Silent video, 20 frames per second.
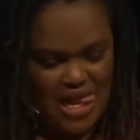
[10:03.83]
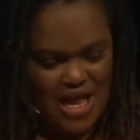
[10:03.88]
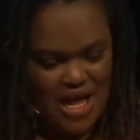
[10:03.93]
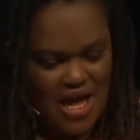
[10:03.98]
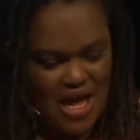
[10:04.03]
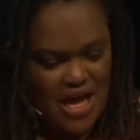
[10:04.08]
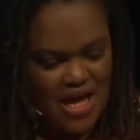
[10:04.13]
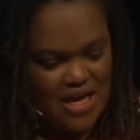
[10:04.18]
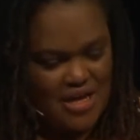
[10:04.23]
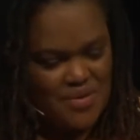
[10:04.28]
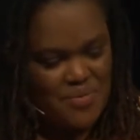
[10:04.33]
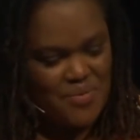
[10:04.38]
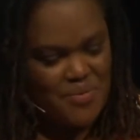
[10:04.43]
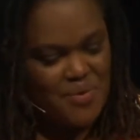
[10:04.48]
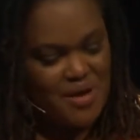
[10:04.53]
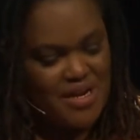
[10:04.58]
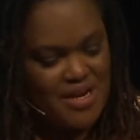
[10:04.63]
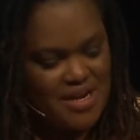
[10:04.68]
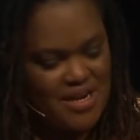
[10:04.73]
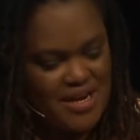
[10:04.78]
On
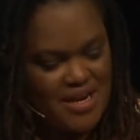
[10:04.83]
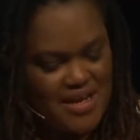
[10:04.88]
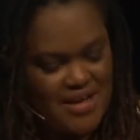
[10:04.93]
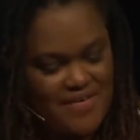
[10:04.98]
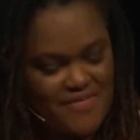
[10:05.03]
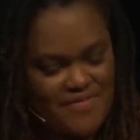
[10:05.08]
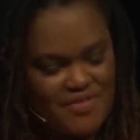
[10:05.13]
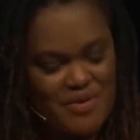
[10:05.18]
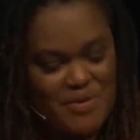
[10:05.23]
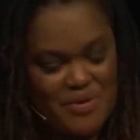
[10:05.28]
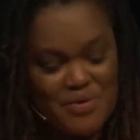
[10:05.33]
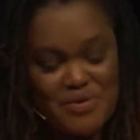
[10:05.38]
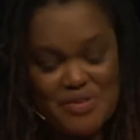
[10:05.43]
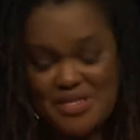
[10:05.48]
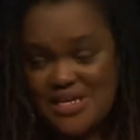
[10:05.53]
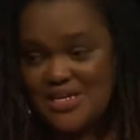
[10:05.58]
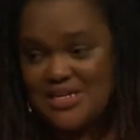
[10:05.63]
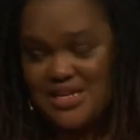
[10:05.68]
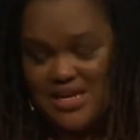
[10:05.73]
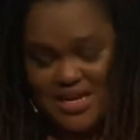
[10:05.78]
one of the
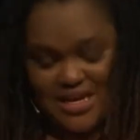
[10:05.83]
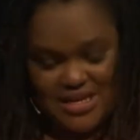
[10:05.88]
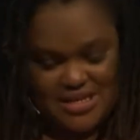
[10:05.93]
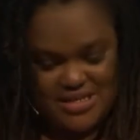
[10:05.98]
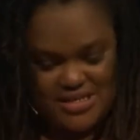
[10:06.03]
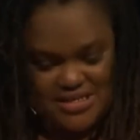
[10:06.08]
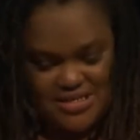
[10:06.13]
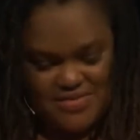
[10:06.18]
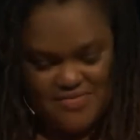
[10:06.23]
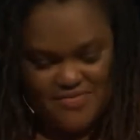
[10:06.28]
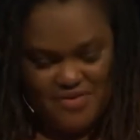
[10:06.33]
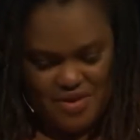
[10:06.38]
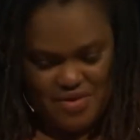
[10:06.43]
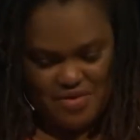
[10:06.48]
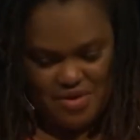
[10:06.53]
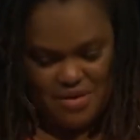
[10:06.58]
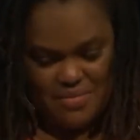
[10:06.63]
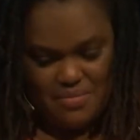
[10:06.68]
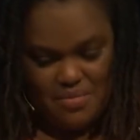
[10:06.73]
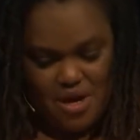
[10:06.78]
early days,
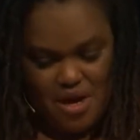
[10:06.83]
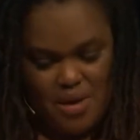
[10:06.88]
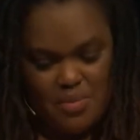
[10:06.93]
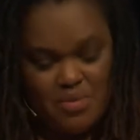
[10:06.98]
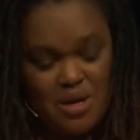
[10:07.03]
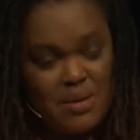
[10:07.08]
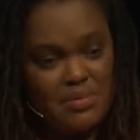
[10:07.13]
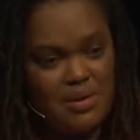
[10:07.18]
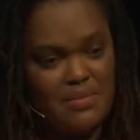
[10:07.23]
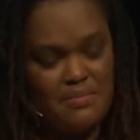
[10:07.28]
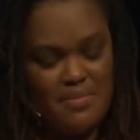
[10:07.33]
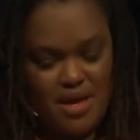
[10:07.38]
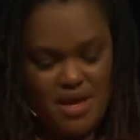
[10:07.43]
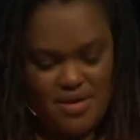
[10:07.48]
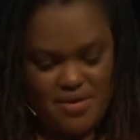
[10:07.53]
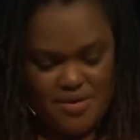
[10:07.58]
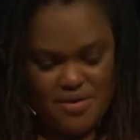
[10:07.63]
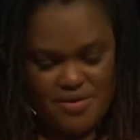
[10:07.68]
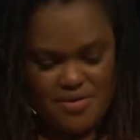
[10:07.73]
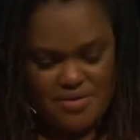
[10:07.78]
veteran mom Robin
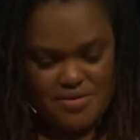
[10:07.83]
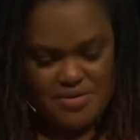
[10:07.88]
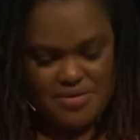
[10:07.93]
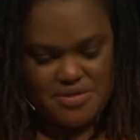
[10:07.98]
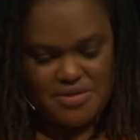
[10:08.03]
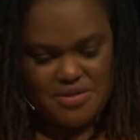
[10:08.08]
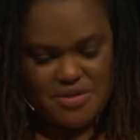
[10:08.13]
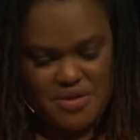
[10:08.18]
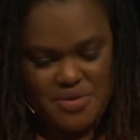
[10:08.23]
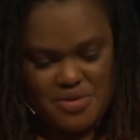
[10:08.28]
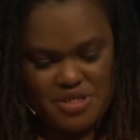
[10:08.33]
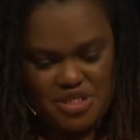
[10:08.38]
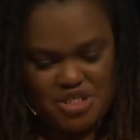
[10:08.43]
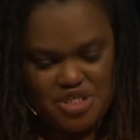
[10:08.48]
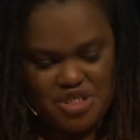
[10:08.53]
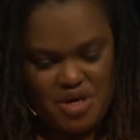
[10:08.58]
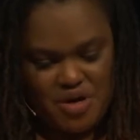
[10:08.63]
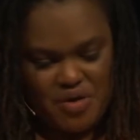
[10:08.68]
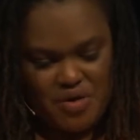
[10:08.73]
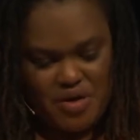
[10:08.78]
Meadows, who is
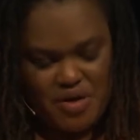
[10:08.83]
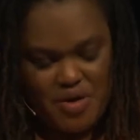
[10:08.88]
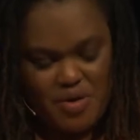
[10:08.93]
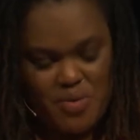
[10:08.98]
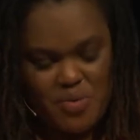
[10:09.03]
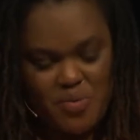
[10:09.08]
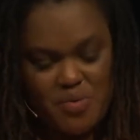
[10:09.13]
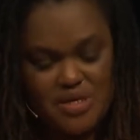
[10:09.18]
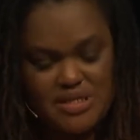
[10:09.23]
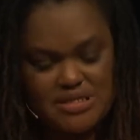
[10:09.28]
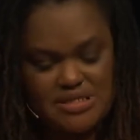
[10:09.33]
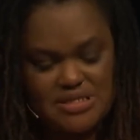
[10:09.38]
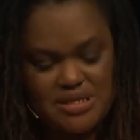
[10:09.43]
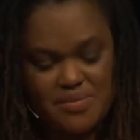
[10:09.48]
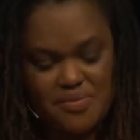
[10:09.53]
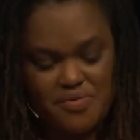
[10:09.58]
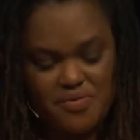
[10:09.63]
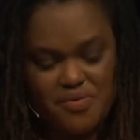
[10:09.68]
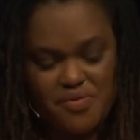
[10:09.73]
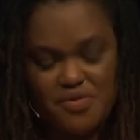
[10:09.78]
sharing her
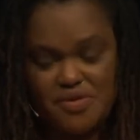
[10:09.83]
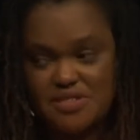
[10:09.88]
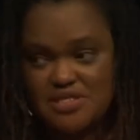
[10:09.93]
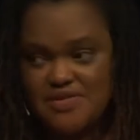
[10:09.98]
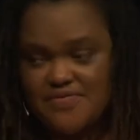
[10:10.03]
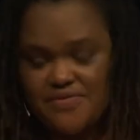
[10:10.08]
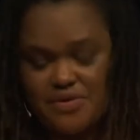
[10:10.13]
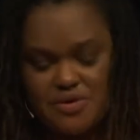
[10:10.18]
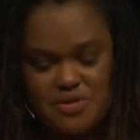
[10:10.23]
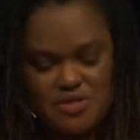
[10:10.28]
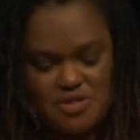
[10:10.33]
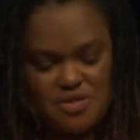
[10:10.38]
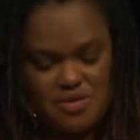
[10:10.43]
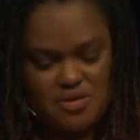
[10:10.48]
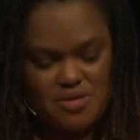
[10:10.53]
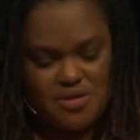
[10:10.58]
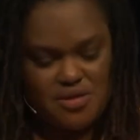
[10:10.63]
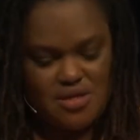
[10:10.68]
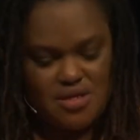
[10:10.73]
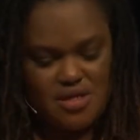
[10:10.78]
wisdom through this
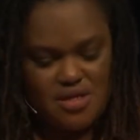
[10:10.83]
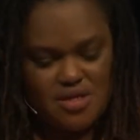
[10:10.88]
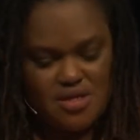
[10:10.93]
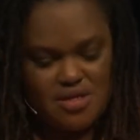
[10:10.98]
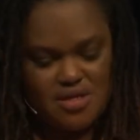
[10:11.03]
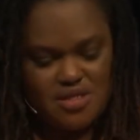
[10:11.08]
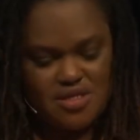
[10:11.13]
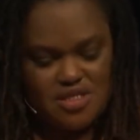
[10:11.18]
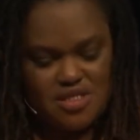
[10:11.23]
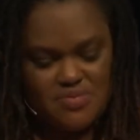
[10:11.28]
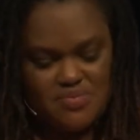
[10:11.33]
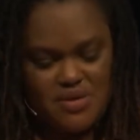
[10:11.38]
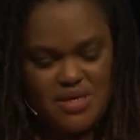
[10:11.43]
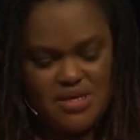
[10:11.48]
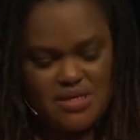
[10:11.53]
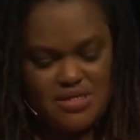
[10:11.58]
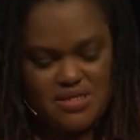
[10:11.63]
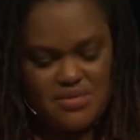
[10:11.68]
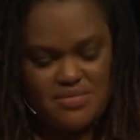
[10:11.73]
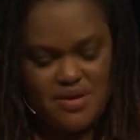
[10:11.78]
devotional,
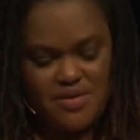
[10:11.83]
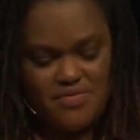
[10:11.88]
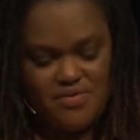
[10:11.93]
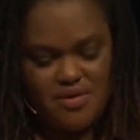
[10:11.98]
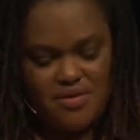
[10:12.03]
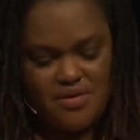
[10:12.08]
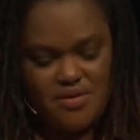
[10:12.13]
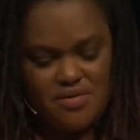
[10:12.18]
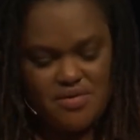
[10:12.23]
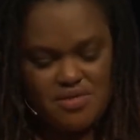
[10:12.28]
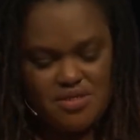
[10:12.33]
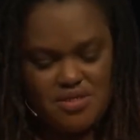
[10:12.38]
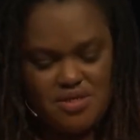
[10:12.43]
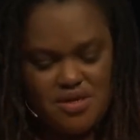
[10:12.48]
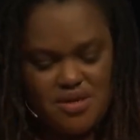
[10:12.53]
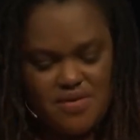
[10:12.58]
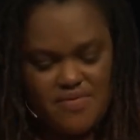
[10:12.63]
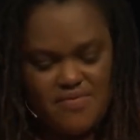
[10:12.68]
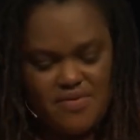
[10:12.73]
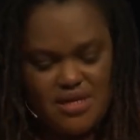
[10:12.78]
speaks about the
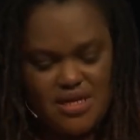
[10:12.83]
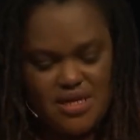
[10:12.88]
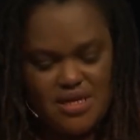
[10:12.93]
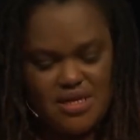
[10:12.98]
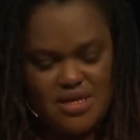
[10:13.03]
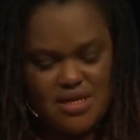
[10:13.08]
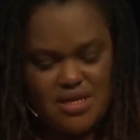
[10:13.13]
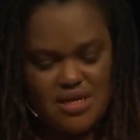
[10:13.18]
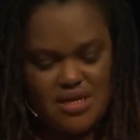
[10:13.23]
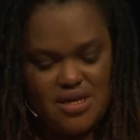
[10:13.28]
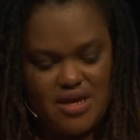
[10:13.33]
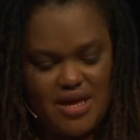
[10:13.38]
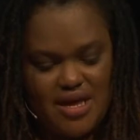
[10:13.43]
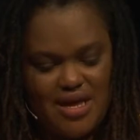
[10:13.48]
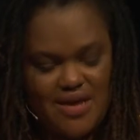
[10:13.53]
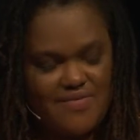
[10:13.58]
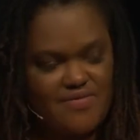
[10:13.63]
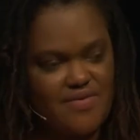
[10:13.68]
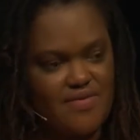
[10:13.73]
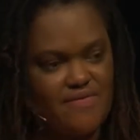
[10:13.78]
notion of needing to
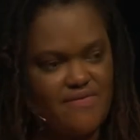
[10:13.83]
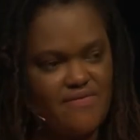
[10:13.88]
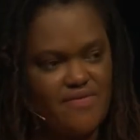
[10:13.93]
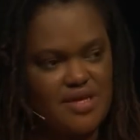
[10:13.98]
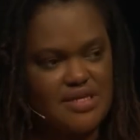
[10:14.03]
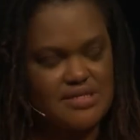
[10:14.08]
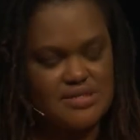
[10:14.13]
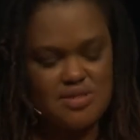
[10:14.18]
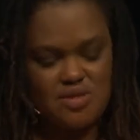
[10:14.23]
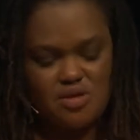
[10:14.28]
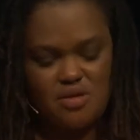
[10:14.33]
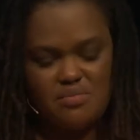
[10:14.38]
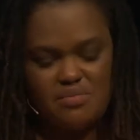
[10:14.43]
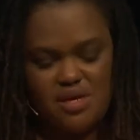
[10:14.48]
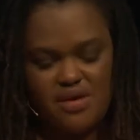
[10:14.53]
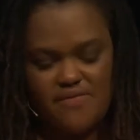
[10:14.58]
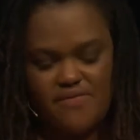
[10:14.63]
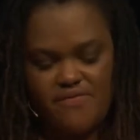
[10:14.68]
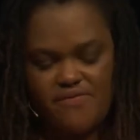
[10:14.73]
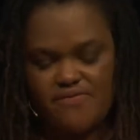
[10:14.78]
have our vessel
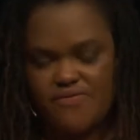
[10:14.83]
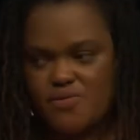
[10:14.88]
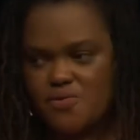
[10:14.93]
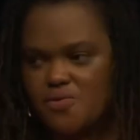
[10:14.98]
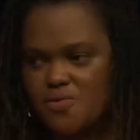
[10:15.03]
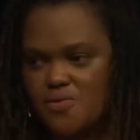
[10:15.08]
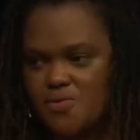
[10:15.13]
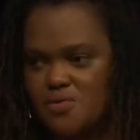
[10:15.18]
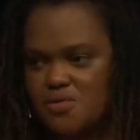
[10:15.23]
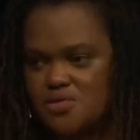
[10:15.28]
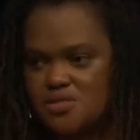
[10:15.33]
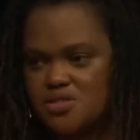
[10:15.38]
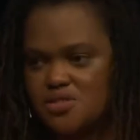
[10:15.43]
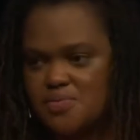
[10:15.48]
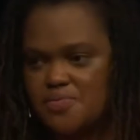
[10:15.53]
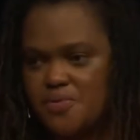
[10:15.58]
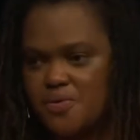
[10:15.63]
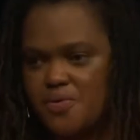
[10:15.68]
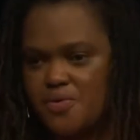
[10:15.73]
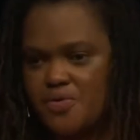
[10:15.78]
be full to
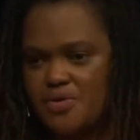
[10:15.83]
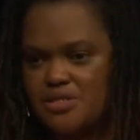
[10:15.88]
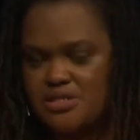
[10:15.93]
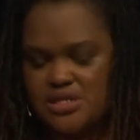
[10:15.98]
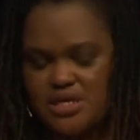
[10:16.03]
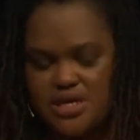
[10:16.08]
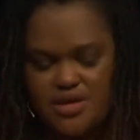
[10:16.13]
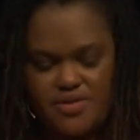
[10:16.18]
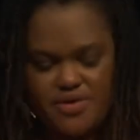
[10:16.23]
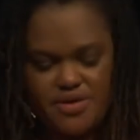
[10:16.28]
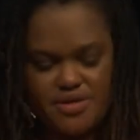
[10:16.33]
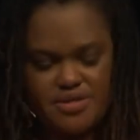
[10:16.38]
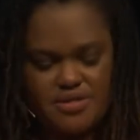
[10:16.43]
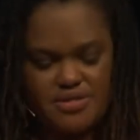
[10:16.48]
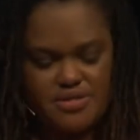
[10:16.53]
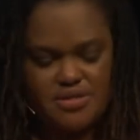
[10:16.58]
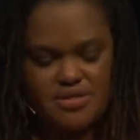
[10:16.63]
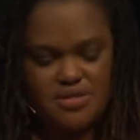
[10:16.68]
pour into others.